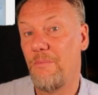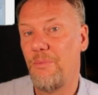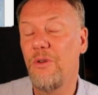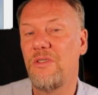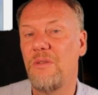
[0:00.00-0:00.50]

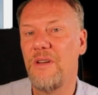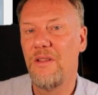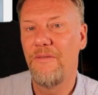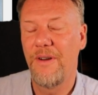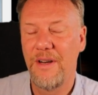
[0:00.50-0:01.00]
possibly
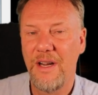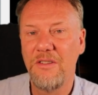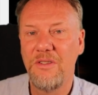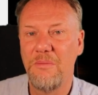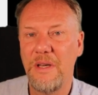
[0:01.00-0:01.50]
the
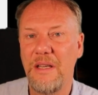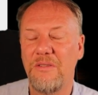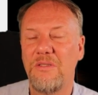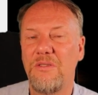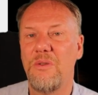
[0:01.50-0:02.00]
financial
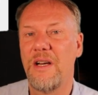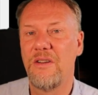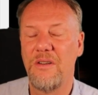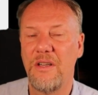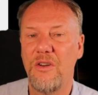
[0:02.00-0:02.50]
means to
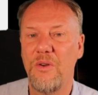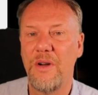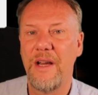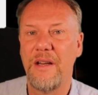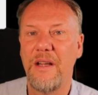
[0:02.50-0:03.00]
actually go
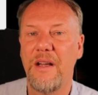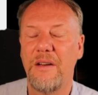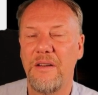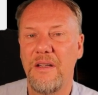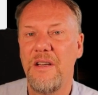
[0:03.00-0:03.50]
ahead
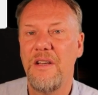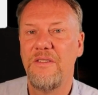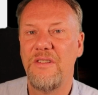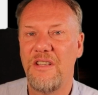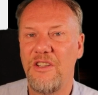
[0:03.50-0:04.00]
and
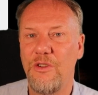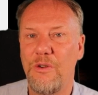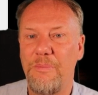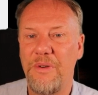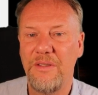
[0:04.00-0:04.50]

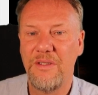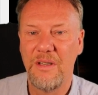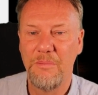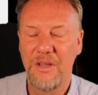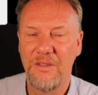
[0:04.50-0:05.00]
secure
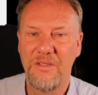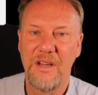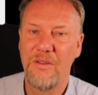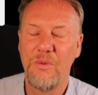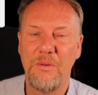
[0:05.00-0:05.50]
printing. Because
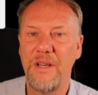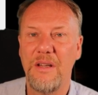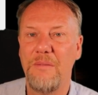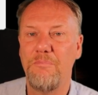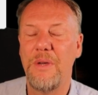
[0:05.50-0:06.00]
there will be
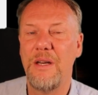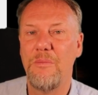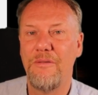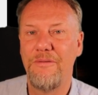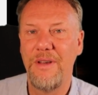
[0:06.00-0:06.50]
a
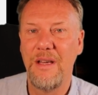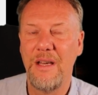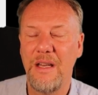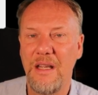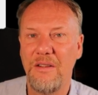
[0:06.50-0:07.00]
minimum fee
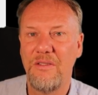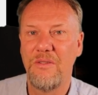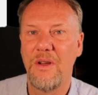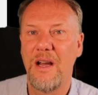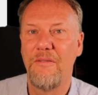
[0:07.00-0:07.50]
he needs
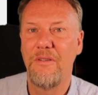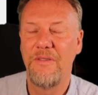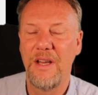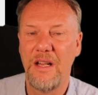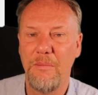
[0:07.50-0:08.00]
to have
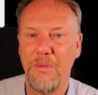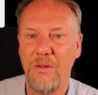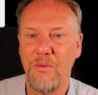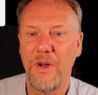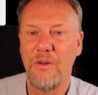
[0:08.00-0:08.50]

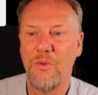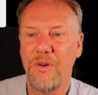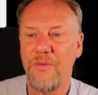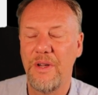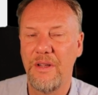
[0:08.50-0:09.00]
available when
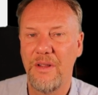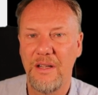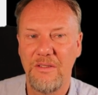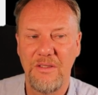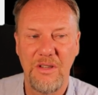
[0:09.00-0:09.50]
ordering
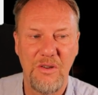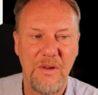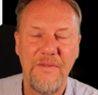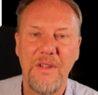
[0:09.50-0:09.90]
that. So